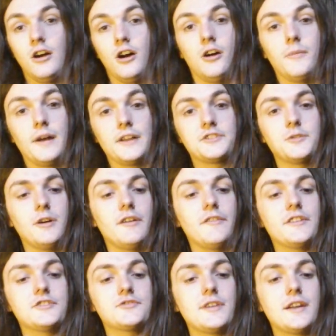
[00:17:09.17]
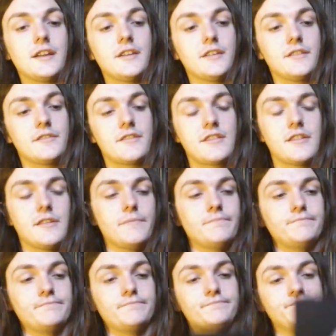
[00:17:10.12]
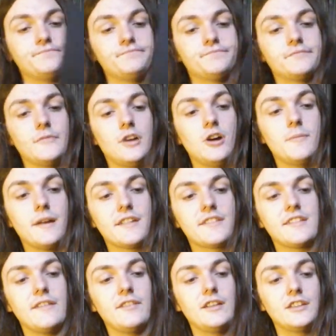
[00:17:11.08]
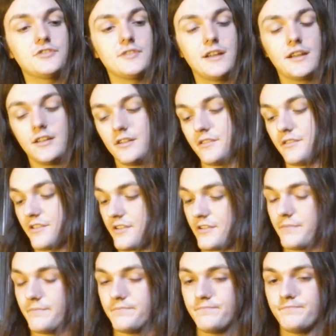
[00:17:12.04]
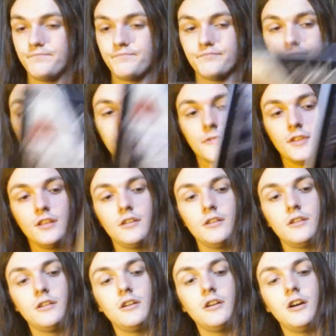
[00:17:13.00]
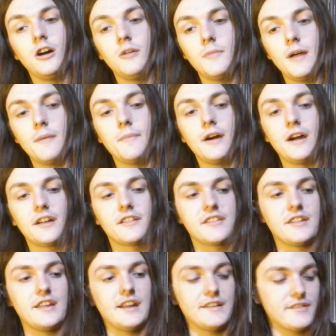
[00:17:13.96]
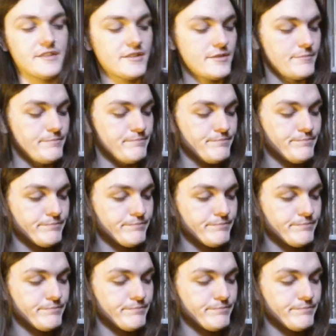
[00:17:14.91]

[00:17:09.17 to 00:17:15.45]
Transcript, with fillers: all my 12 inch records, all my 7 inch records, all my box sets.